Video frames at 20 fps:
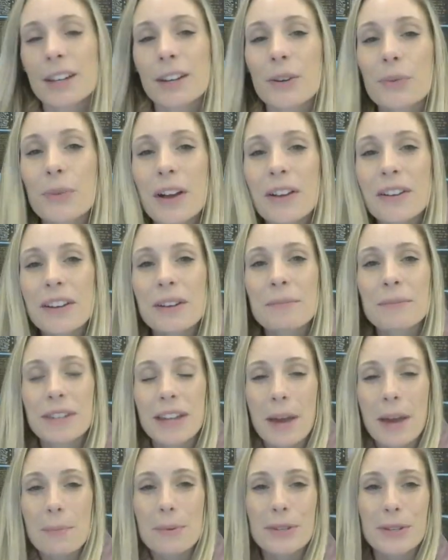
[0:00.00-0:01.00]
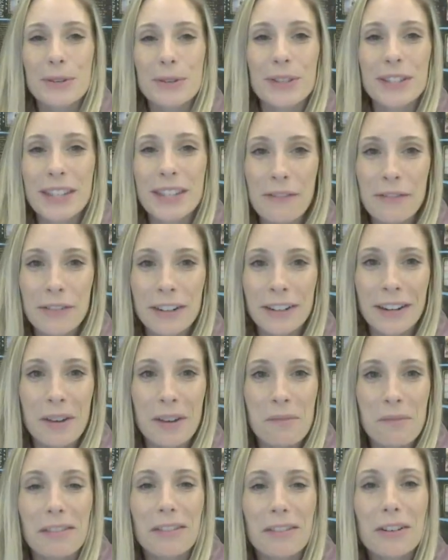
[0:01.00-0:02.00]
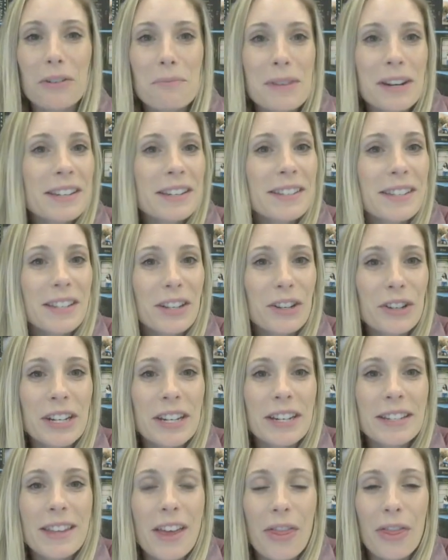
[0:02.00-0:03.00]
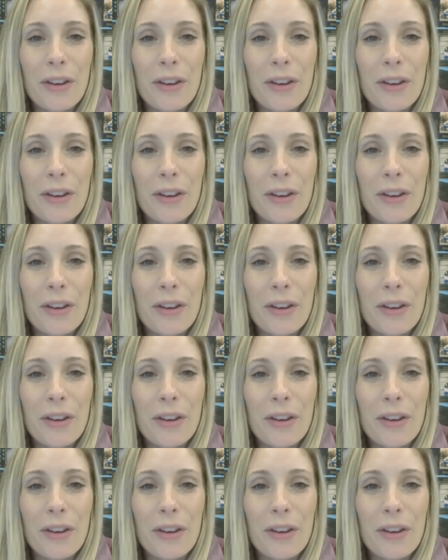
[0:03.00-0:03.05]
Welcome to episode 7 in my little mini series,